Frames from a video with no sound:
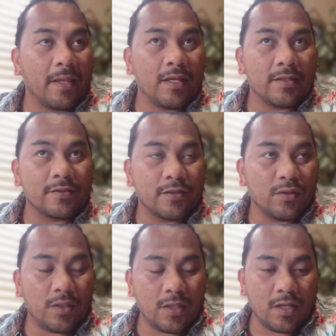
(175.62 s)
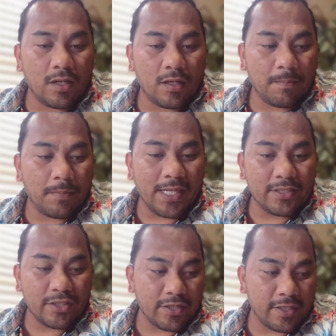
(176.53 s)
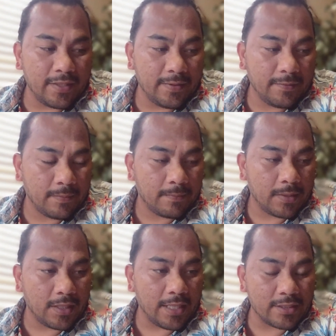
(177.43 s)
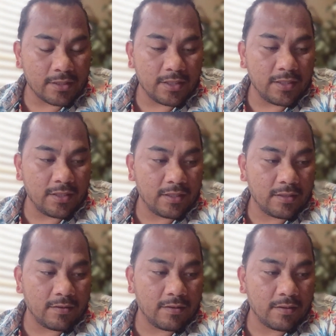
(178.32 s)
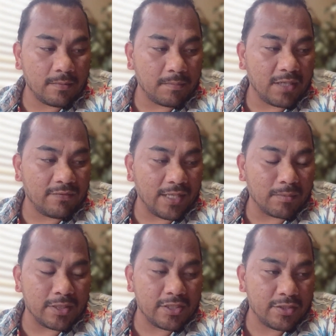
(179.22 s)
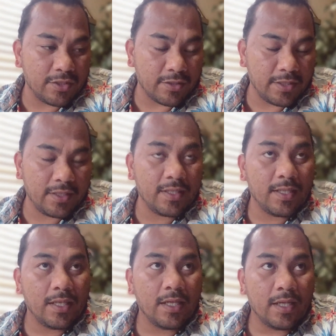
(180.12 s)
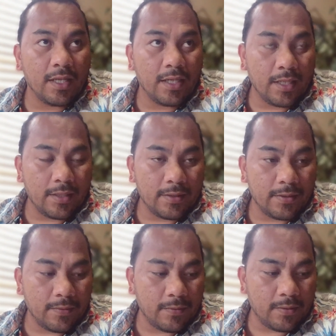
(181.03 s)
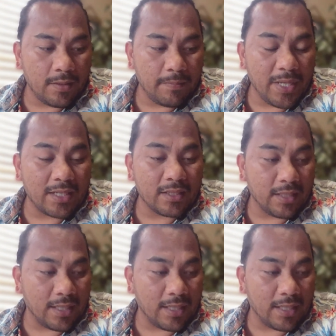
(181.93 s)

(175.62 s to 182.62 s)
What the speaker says: so my journey, my family's journey, back in the